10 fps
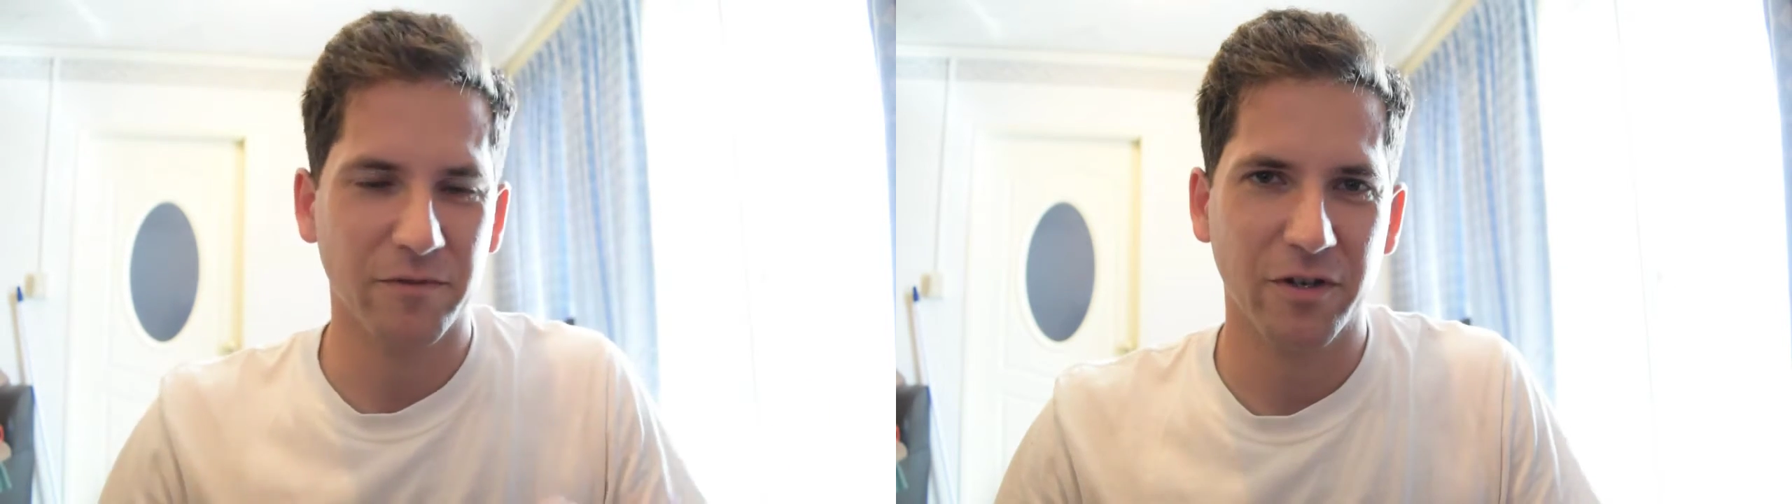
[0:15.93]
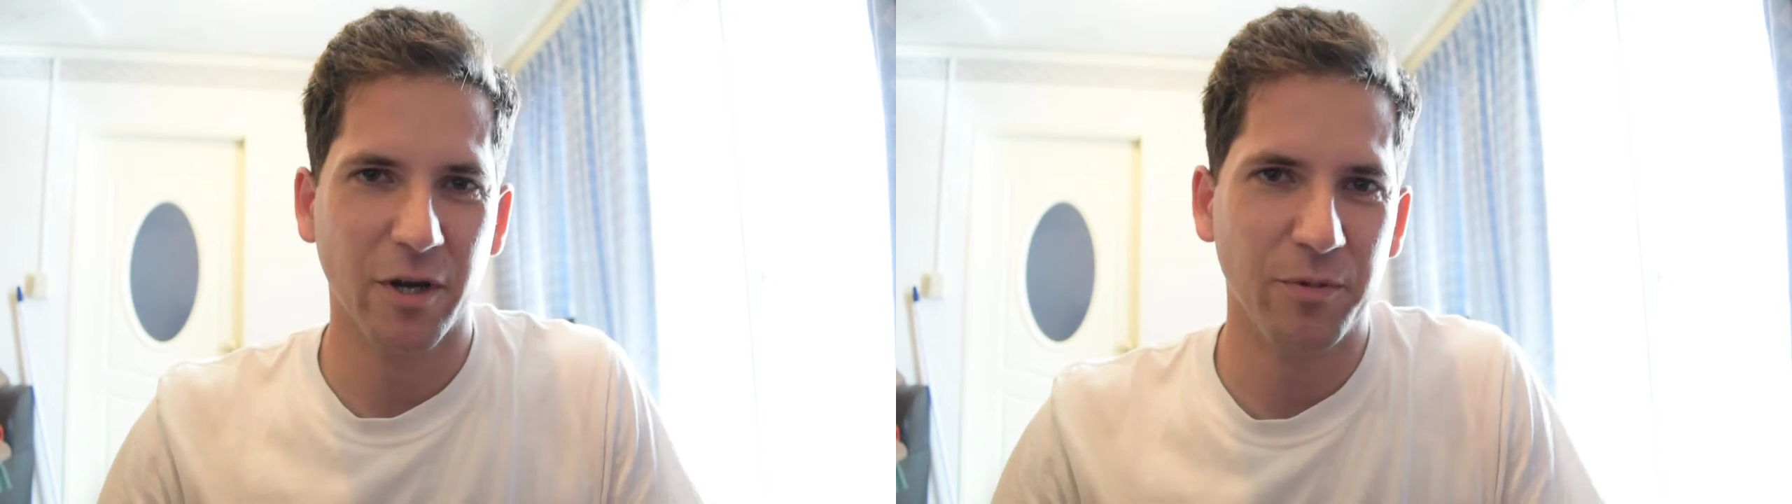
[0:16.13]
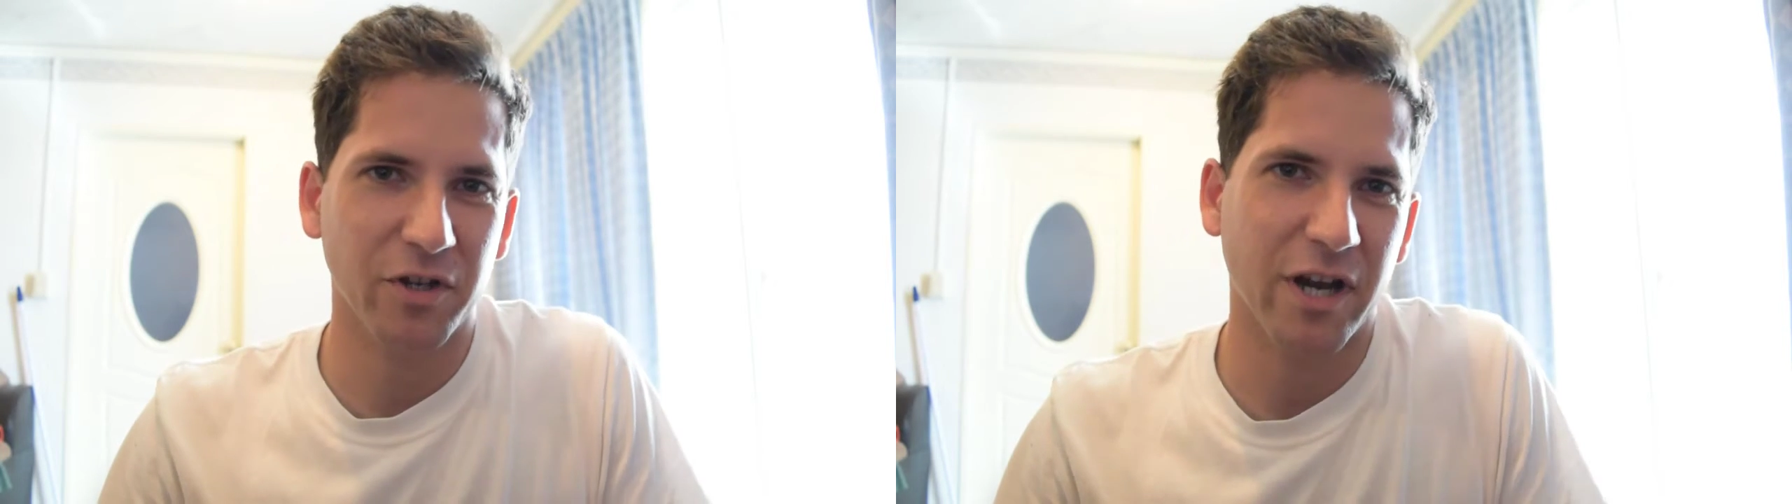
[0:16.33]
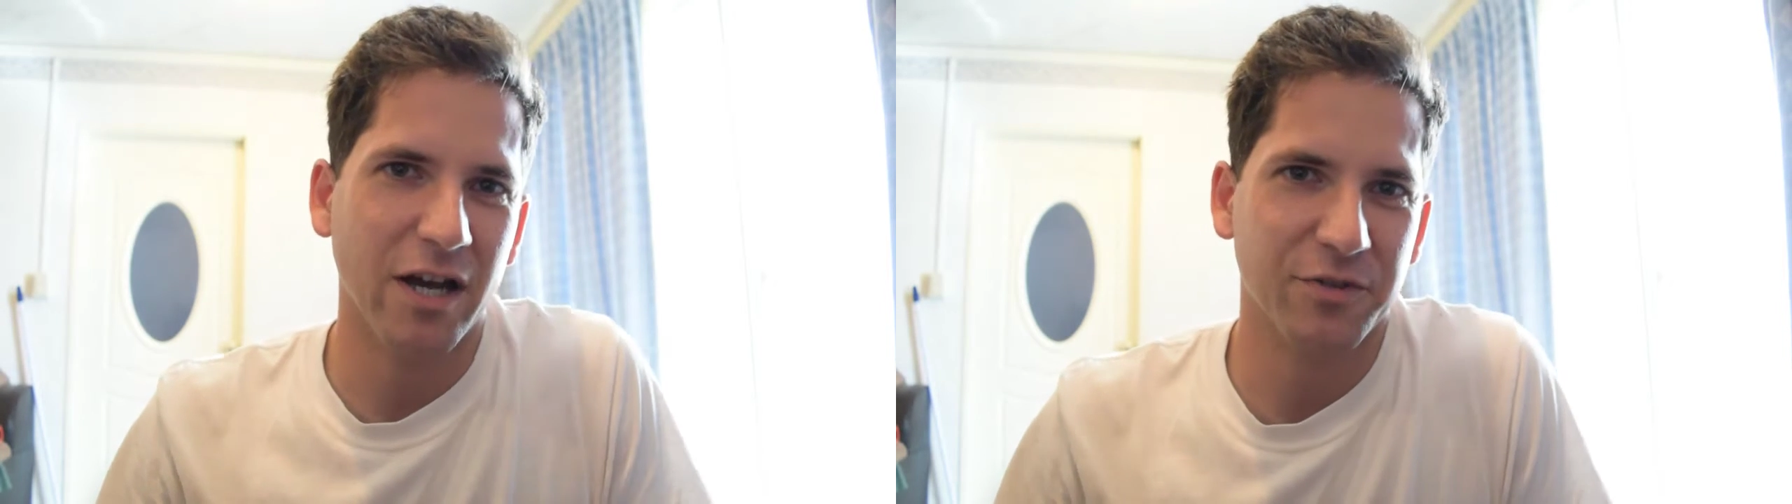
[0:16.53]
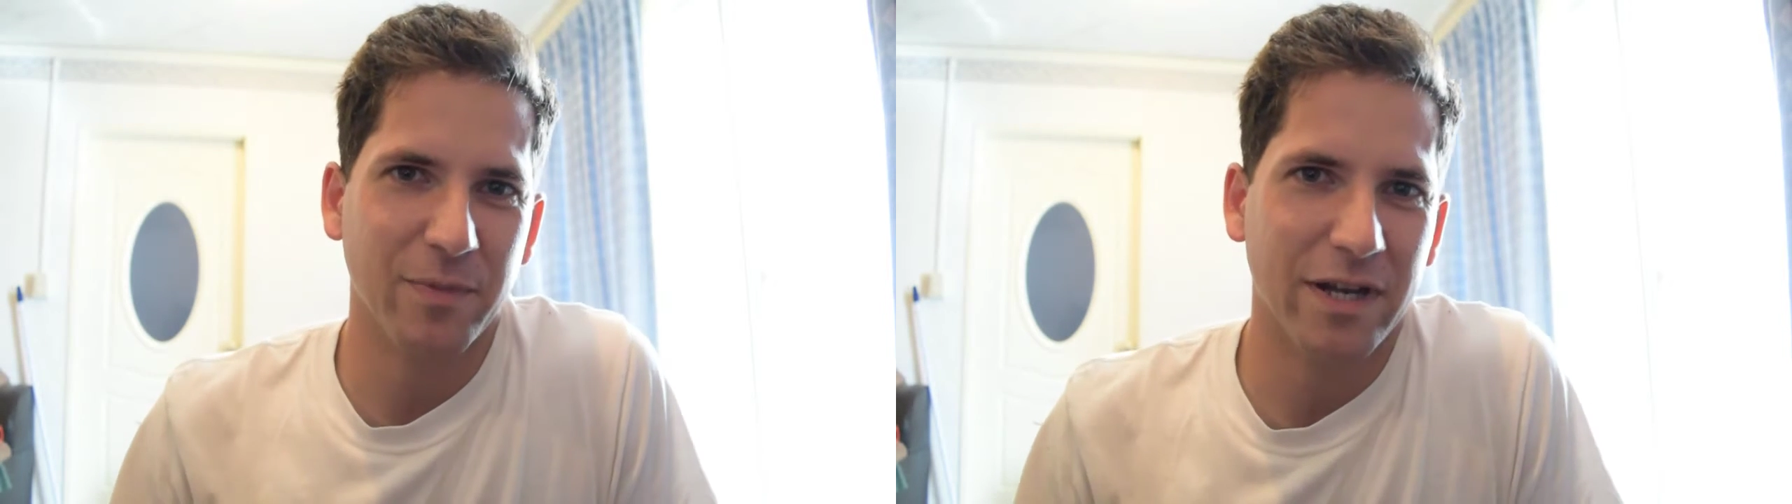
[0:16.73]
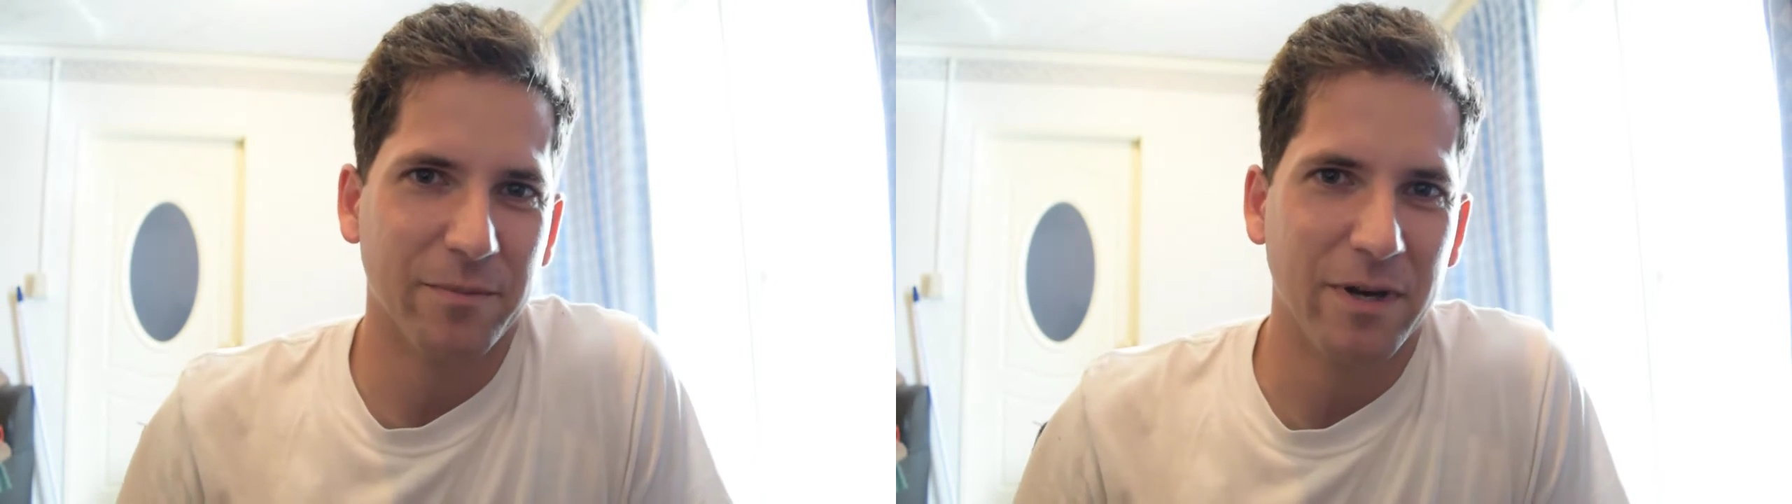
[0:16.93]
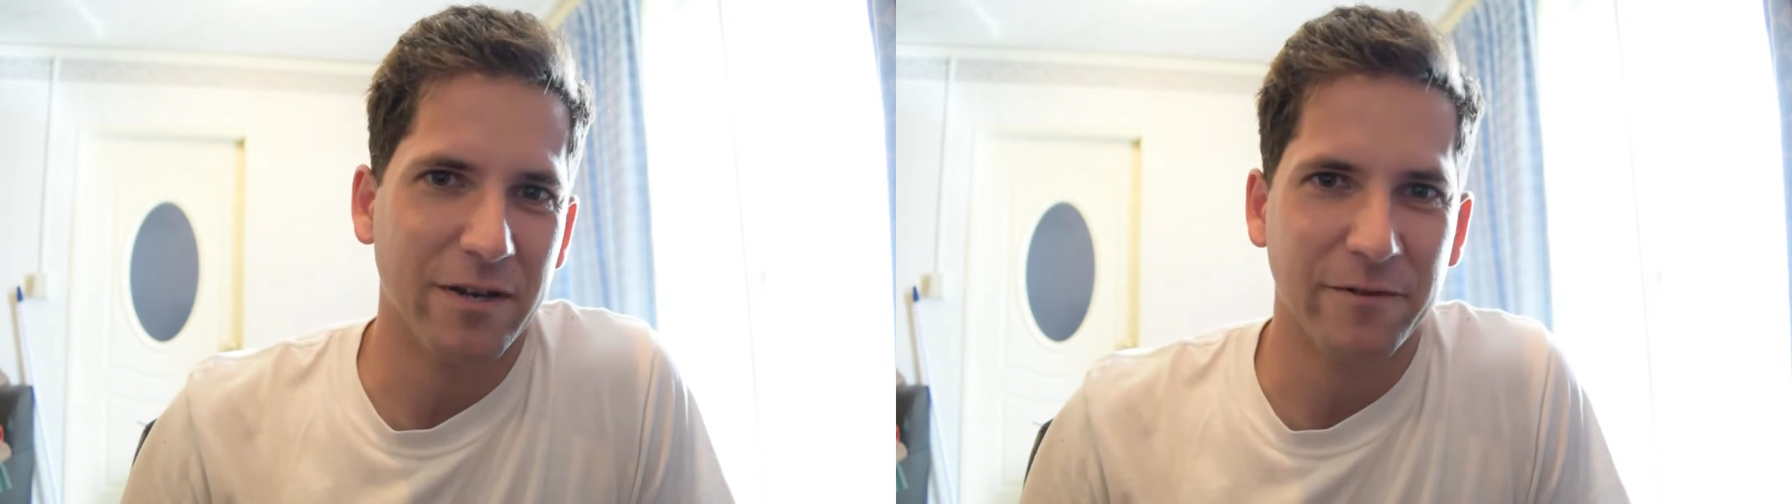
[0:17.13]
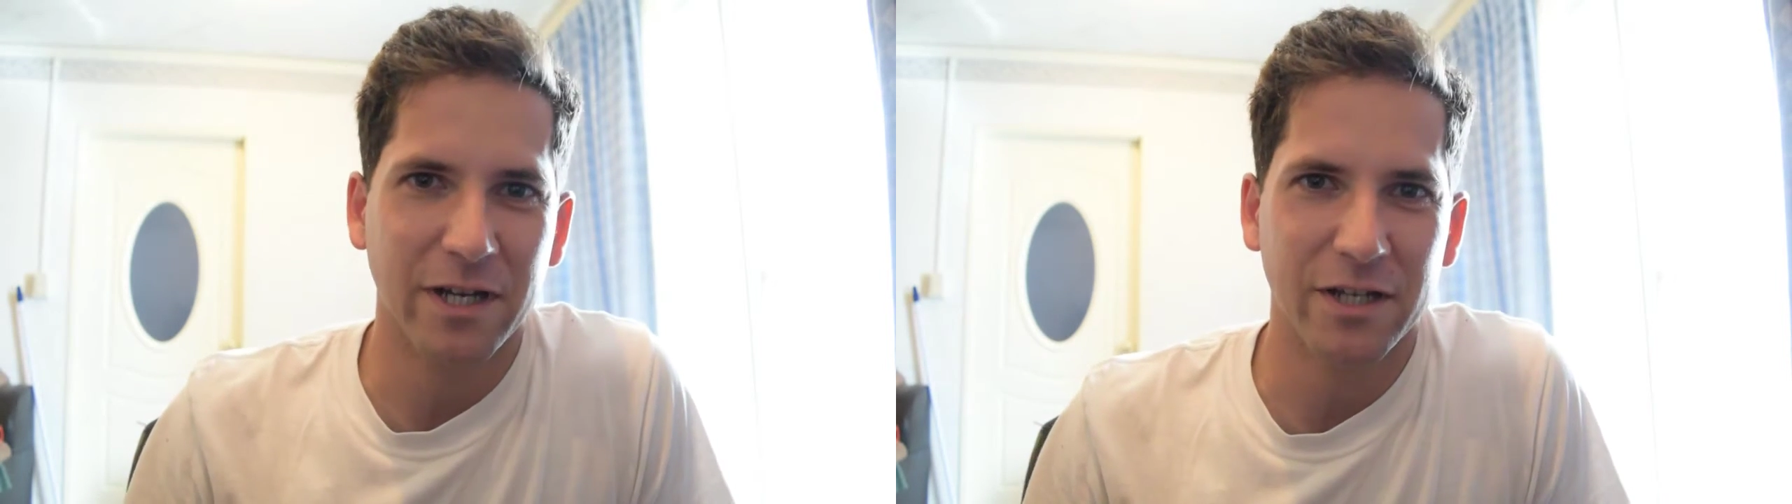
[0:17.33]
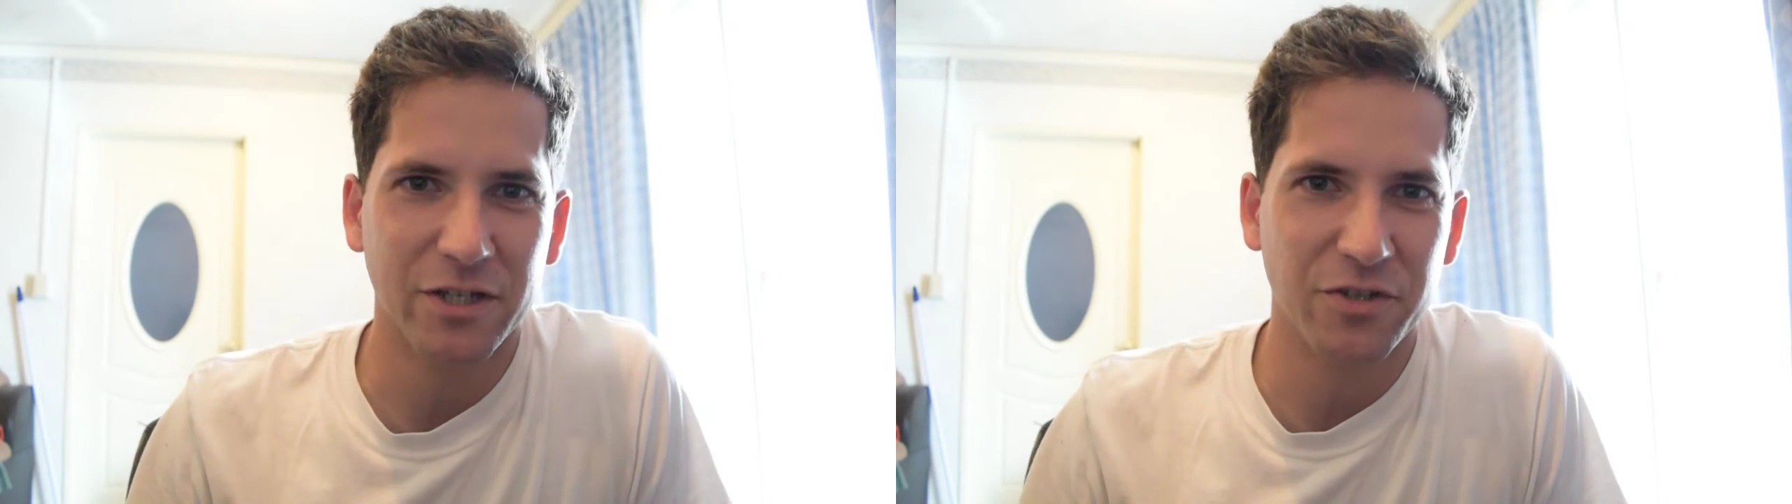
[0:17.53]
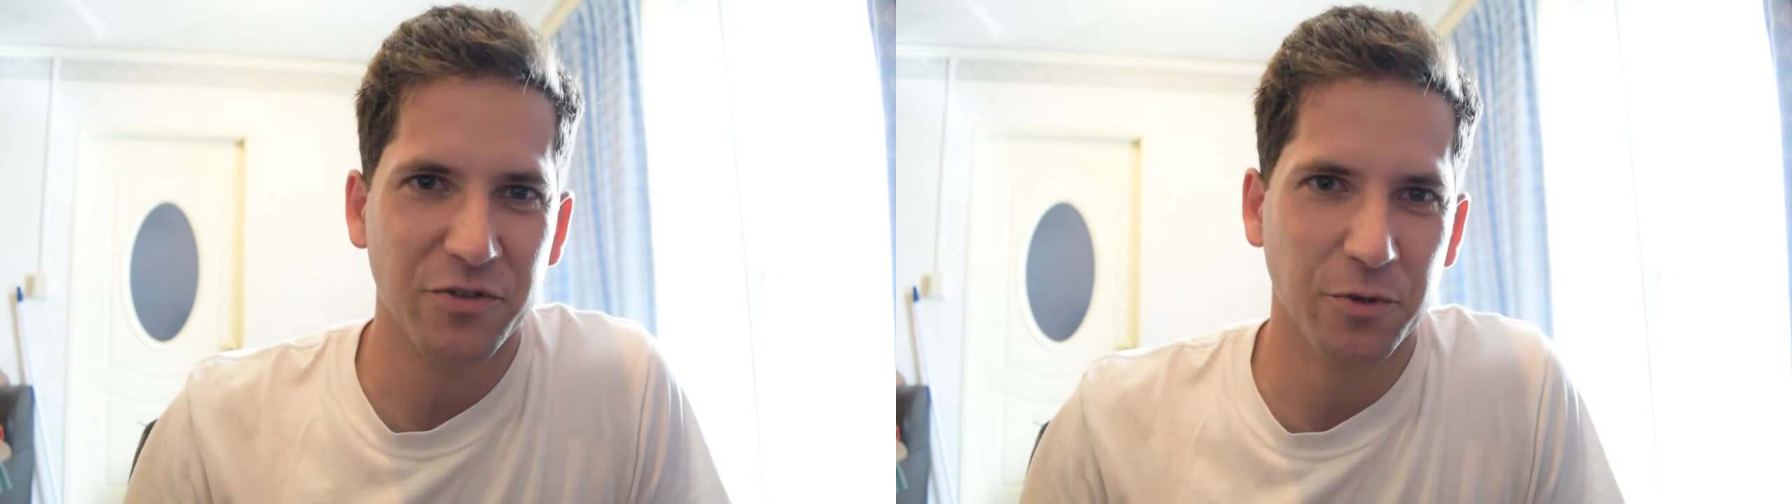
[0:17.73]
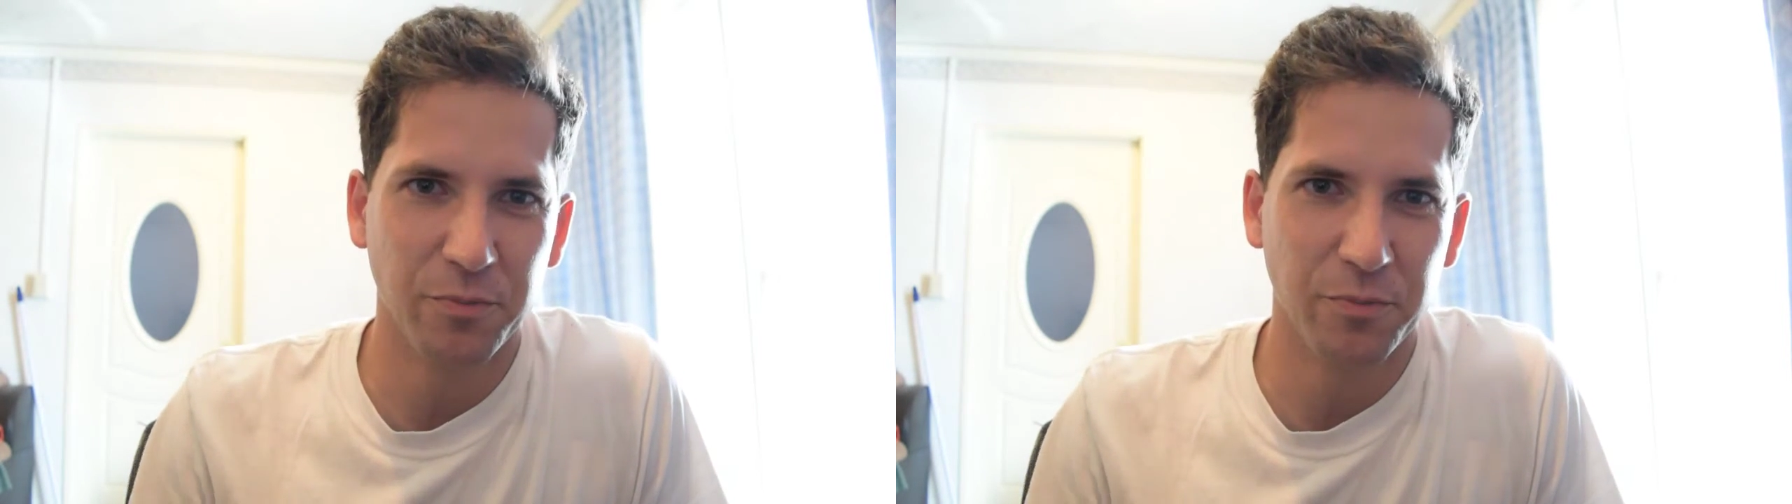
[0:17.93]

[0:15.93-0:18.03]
couple of cosmetic modifications to it,